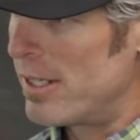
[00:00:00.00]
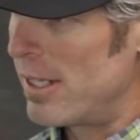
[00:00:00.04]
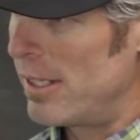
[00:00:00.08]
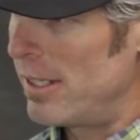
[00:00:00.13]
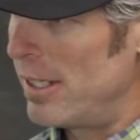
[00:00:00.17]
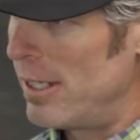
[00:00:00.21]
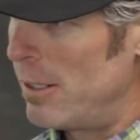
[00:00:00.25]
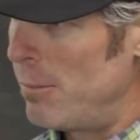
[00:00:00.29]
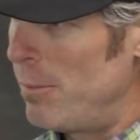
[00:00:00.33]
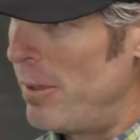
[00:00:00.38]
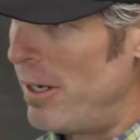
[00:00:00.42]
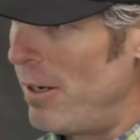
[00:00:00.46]
a
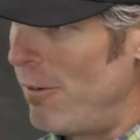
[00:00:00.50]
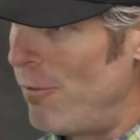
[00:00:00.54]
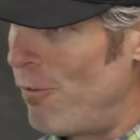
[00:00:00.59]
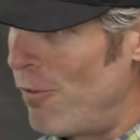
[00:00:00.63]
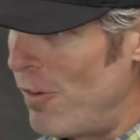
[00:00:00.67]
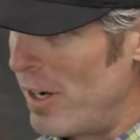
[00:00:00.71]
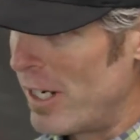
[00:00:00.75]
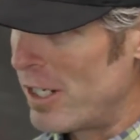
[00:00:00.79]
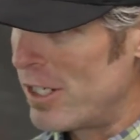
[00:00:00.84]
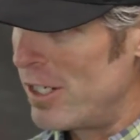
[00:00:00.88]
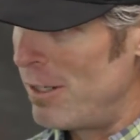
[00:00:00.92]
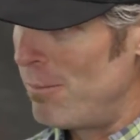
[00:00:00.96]
little bit of
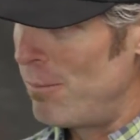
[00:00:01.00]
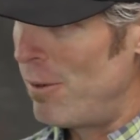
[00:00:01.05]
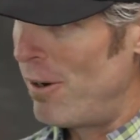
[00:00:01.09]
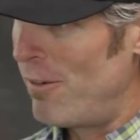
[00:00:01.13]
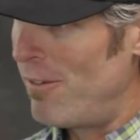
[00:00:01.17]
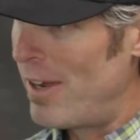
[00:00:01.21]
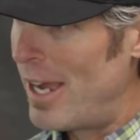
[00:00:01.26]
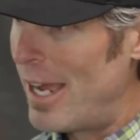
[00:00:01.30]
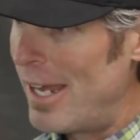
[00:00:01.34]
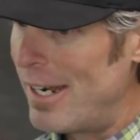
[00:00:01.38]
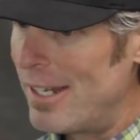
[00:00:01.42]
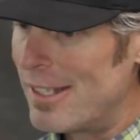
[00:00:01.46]
friction
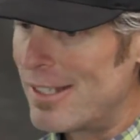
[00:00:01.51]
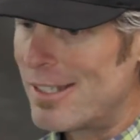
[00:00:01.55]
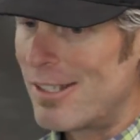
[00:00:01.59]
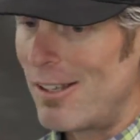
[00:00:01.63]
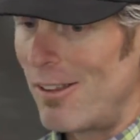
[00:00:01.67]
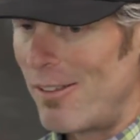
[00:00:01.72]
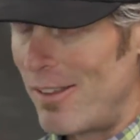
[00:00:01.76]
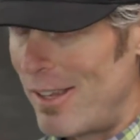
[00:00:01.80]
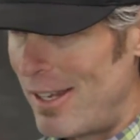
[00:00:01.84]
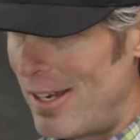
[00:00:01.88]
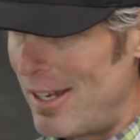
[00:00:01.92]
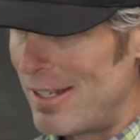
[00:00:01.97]
provided
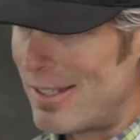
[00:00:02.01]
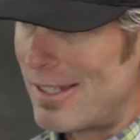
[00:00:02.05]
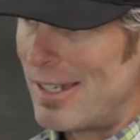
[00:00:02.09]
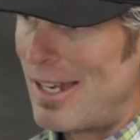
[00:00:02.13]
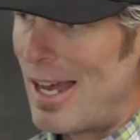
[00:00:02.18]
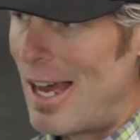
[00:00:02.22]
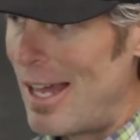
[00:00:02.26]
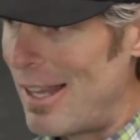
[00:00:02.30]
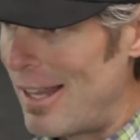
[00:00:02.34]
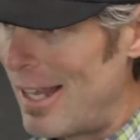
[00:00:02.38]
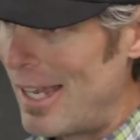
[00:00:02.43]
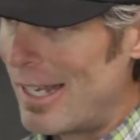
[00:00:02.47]
so that it's
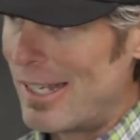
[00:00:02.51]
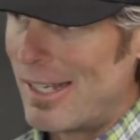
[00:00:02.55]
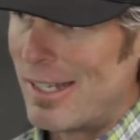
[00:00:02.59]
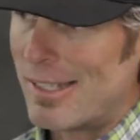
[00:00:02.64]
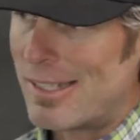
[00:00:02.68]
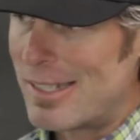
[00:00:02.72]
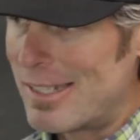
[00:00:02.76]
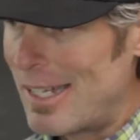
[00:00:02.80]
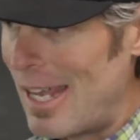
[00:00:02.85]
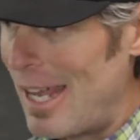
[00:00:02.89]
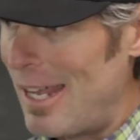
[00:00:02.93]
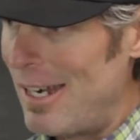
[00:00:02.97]
not like a
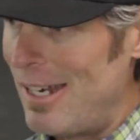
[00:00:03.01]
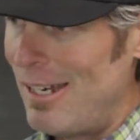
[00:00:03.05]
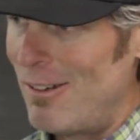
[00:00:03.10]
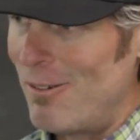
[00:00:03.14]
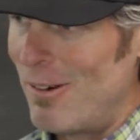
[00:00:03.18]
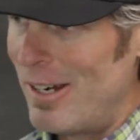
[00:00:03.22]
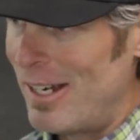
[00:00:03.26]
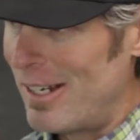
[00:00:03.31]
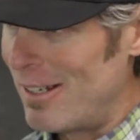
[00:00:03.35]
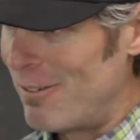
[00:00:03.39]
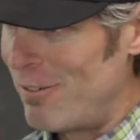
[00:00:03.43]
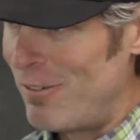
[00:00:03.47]
skating
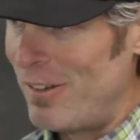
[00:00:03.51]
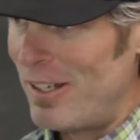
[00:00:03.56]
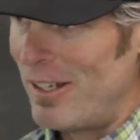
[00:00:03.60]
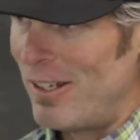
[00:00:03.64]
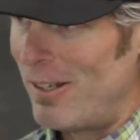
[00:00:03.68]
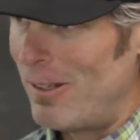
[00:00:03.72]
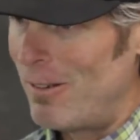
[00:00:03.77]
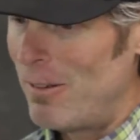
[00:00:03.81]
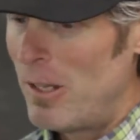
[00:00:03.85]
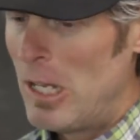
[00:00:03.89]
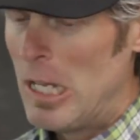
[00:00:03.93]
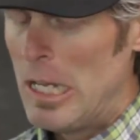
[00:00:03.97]
rink
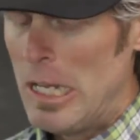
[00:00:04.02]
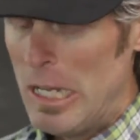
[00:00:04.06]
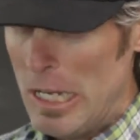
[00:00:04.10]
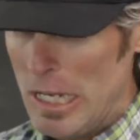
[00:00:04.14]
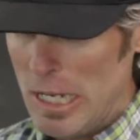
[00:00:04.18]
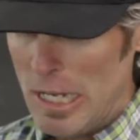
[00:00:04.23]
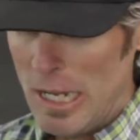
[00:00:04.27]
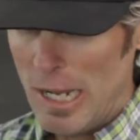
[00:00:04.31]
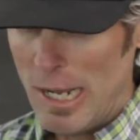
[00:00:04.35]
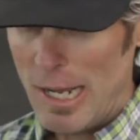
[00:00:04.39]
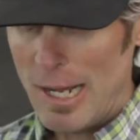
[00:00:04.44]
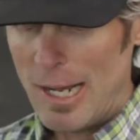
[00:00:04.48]
feel.
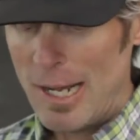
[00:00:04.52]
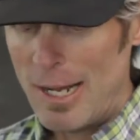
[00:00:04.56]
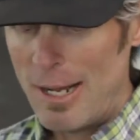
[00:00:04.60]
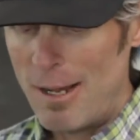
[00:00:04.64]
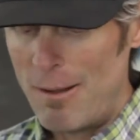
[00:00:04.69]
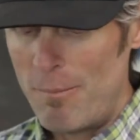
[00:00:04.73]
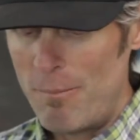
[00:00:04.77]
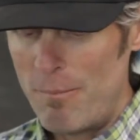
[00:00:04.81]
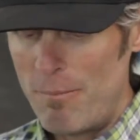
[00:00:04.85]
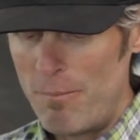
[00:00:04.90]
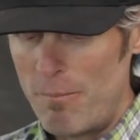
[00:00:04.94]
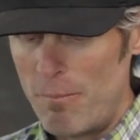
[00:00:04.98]
Right.
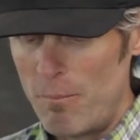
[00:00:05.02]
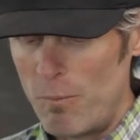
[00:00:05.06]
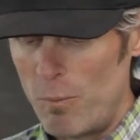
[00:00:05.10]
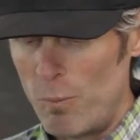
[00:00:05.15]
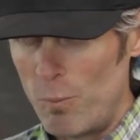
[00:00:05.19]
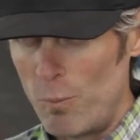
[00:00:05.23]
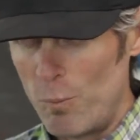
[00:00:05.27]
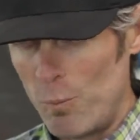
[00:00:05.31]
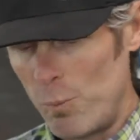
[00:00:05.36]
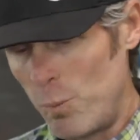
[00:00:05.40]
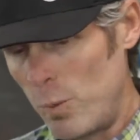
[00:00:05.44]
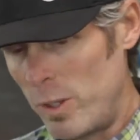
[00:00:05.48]
Um,
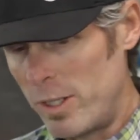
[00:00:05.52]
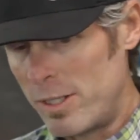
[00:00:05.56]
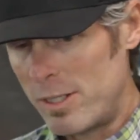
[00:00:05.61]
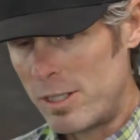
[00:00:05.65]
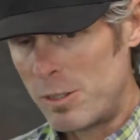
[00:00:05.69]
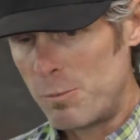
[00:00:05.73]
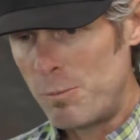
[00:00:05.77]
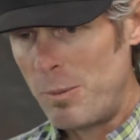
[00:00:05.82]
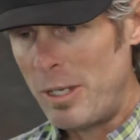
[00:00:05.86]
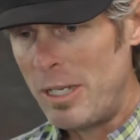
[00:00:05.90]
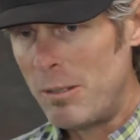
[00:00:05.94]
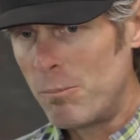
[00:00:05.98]
with
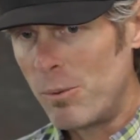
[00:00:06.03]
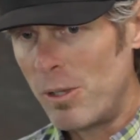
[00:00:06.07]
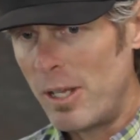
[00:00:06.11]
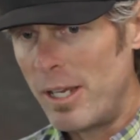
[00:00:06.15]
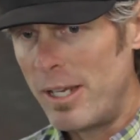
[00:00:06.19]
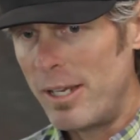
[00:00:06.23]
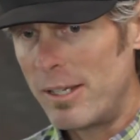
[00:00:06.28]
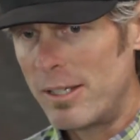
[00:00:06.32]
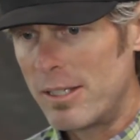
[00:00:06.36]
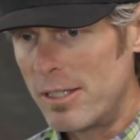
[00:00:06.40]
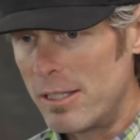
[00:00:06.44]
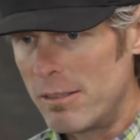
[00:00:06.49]

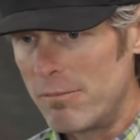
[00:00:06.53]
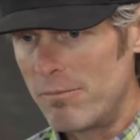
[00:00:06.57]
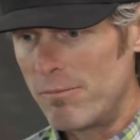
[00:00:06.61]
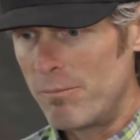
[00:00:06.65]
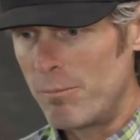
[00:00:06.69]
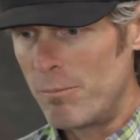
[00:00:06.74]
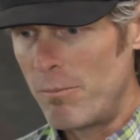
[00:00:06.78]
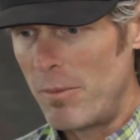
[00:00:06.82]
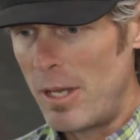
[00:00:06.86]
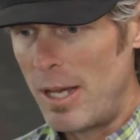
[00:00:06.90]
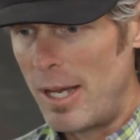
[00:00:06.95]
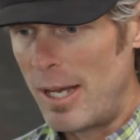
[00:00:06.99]
Speedplay
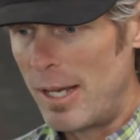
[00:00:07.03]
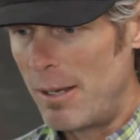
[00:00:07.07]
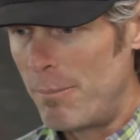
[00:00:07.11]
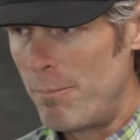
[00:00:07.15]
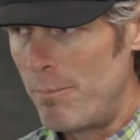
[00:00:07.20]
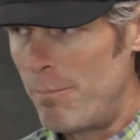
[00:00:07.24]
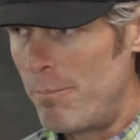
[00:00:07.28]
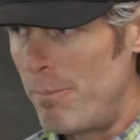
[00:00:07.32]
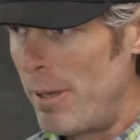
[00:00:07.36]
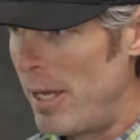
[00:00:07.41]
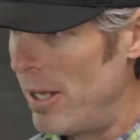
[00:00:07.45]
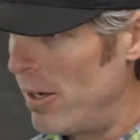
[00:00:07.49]
uh,
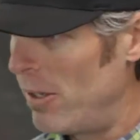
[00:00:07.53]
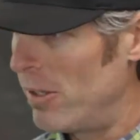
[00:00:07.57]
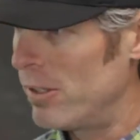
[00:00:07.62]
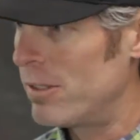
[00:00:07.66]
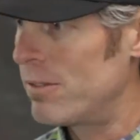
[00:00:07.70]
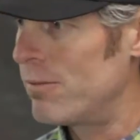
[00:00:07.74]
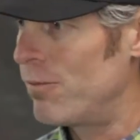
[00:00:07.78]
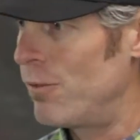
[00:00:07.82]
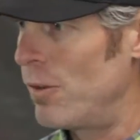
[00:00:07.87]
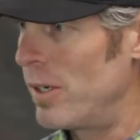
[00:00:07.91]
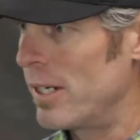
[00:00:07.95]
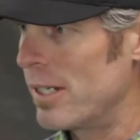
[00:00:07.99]

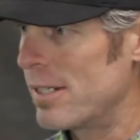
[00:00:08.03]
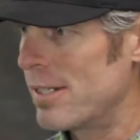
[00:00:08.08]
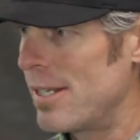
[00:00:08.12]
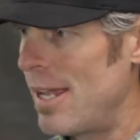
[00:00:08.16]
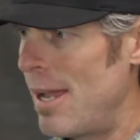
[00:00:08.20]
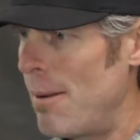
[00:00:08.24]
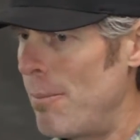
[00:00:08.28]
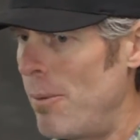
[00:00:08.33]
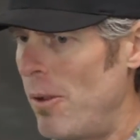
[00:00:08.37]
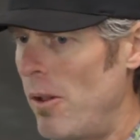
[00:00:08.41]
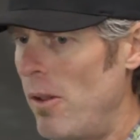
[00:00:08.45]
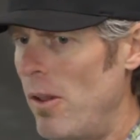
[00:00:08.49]
pedals, for
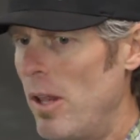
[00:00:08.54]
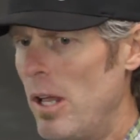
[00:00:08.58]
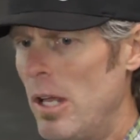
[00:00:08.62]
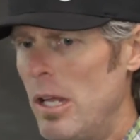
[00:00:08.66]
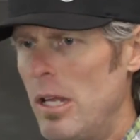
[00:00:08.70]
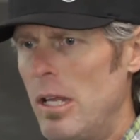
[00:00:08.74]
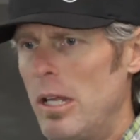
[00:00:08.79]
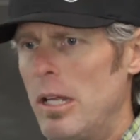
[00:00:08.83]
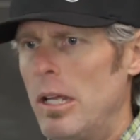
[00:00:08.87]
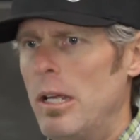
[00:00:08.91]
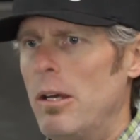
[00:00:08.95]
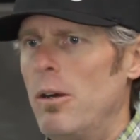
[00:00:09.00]
example,
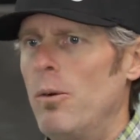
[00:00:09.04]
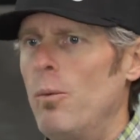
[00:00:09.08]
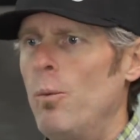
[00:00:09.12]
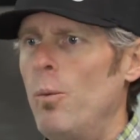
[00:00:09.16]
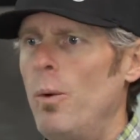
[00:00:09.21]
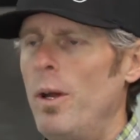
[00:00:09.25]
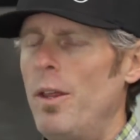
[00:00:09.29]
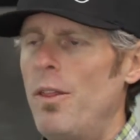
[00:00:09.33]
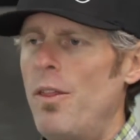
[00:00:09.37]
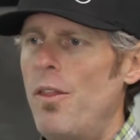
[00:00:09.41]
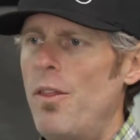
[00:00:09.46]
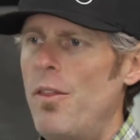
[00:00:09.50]

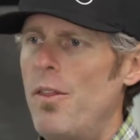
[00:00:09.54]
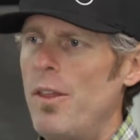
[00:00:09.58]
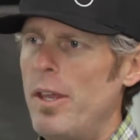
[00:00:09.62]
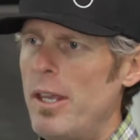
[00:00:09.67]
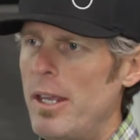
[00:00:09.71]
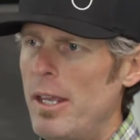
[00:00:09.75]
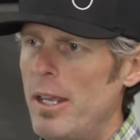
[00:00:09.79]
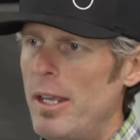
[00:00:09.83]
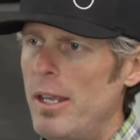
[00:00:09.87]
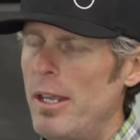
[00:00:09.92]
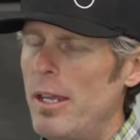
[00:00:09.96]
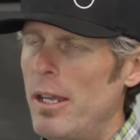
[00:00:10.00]
with
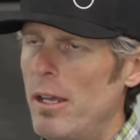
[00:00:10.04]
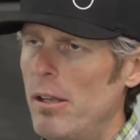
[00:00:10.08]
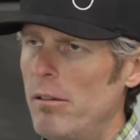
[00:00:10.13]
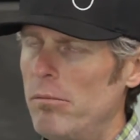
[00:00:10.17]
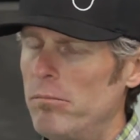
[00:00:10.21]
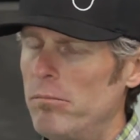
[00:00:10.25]
the